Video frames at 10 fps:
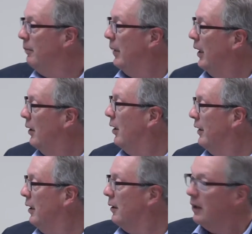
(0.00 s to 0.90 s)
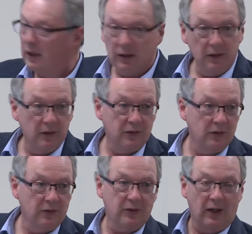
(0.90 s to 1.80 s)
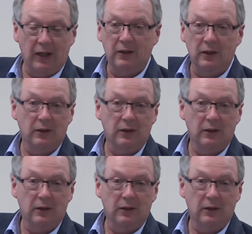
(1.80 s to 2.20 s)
But on the other hand, this is, I